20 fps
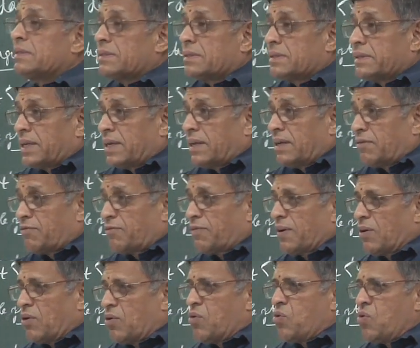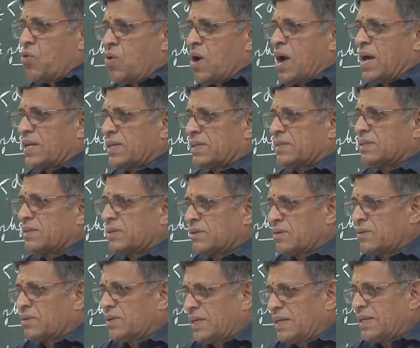The fellow who has,
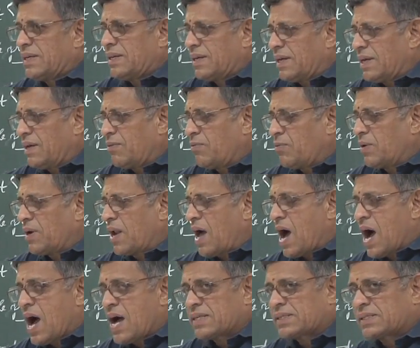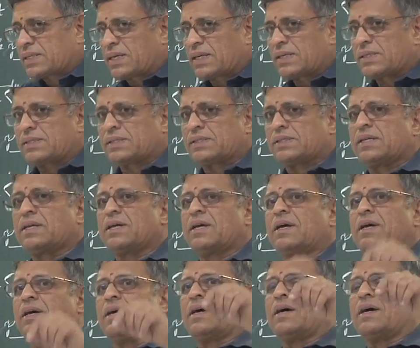he will ask his
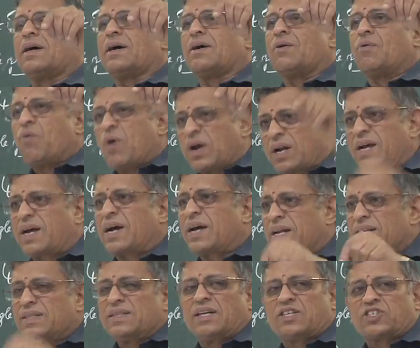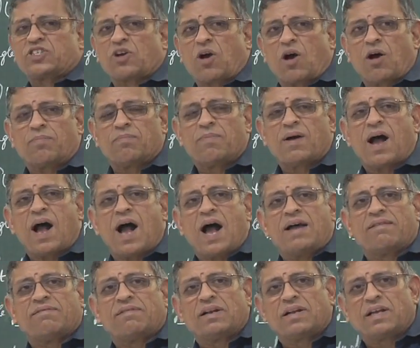worker in that shop,
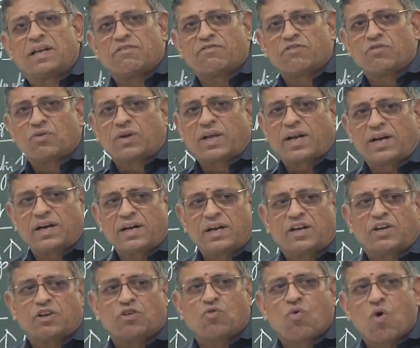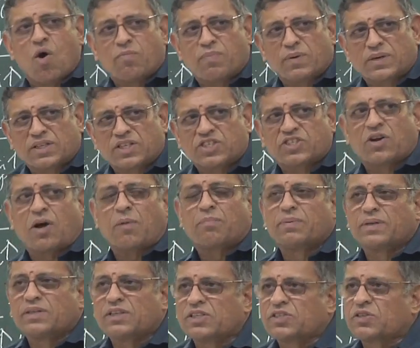I will give you credit, you open the
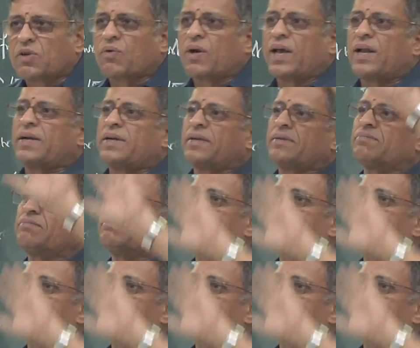shop in this locality.